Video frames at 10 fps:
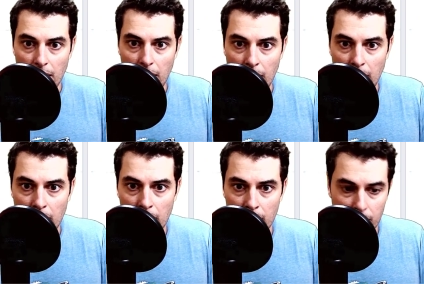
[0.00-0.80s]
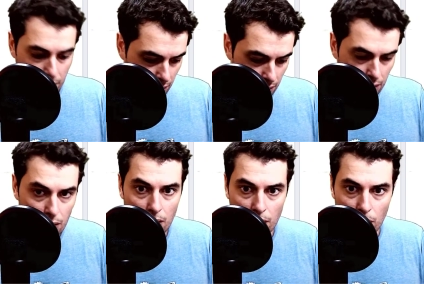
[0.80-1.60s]
And
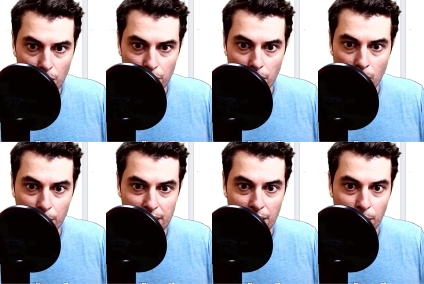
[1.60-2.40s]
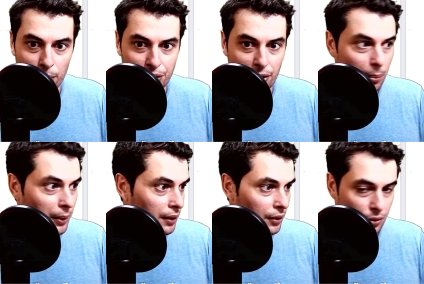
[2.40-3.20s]
you know what the other one's going to
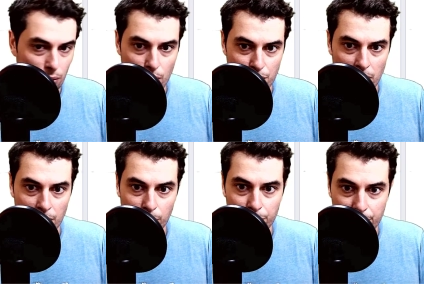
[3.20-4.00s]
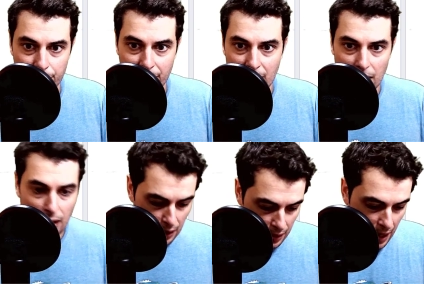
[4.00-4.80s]
be. It's the horizontals.
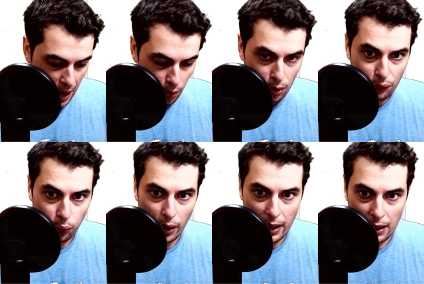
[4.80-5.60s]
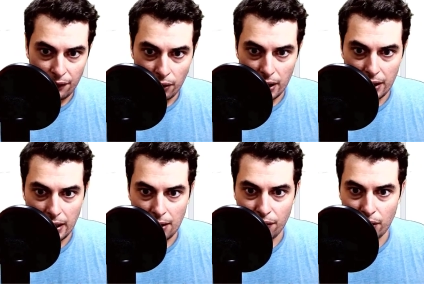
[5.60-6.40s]
Now, forever and
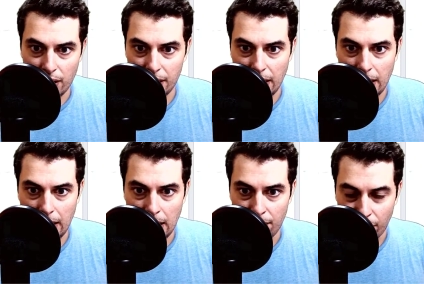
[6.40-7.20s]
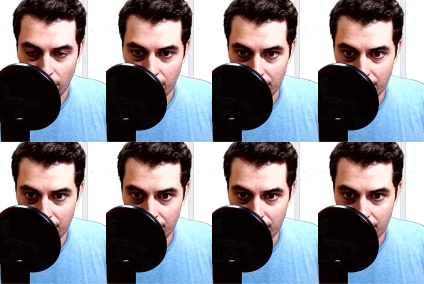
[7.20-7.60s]
ever and ever,